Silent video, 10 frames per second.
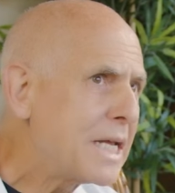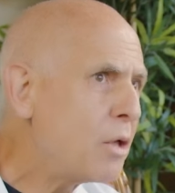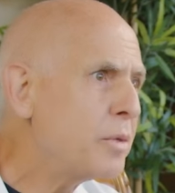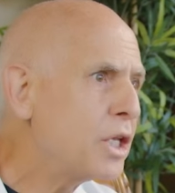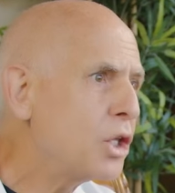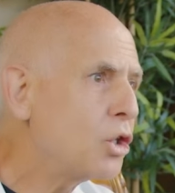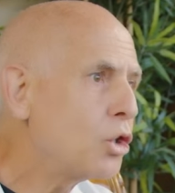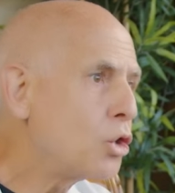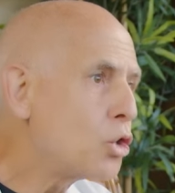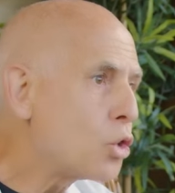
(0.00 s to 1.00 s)
tell me
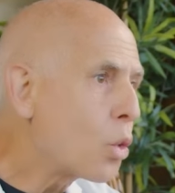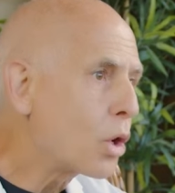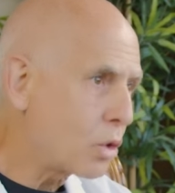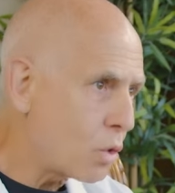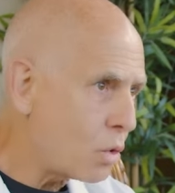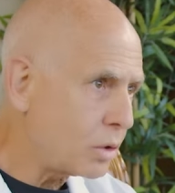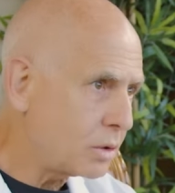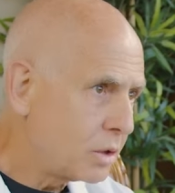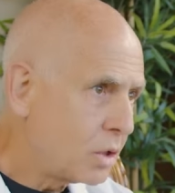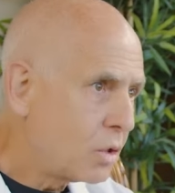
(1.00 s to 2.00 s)
your goal.
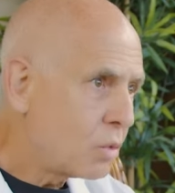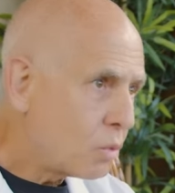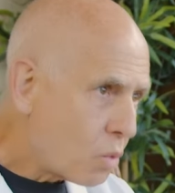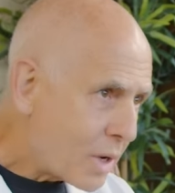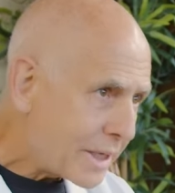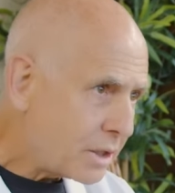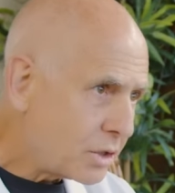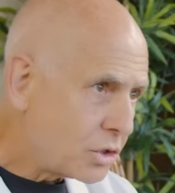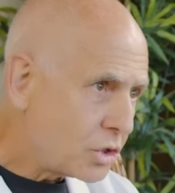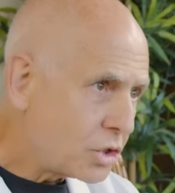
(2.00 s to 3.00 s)
What
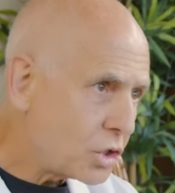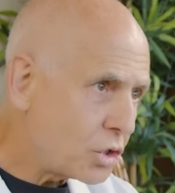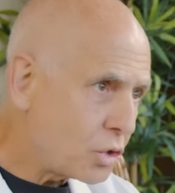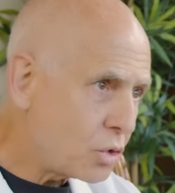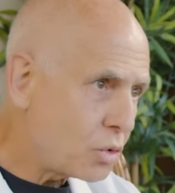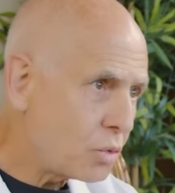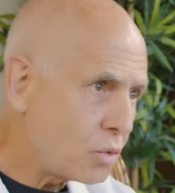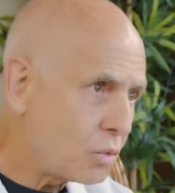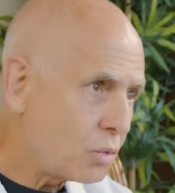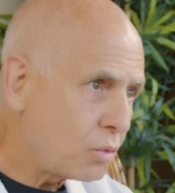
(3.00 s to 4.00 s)
do
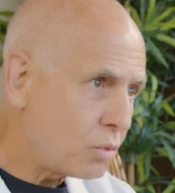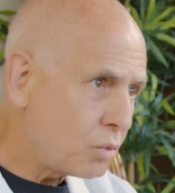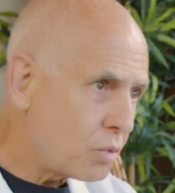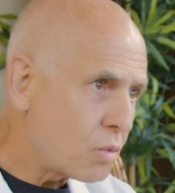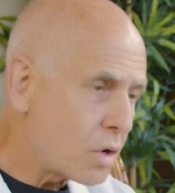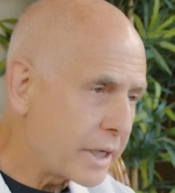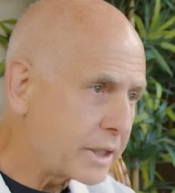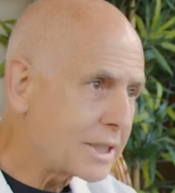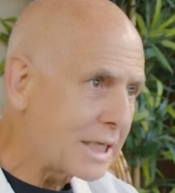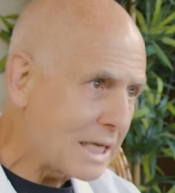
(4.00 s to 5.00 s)
you
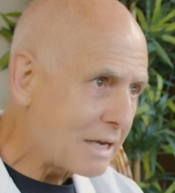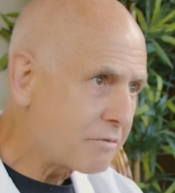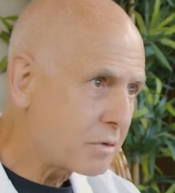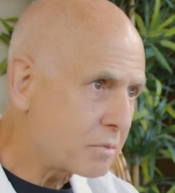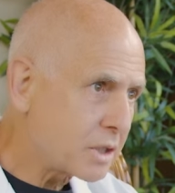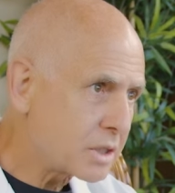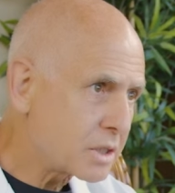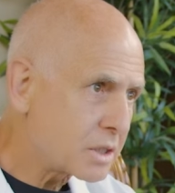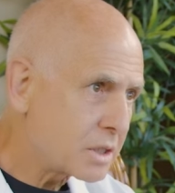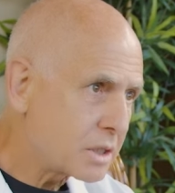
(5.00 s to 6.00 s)
want to get from this?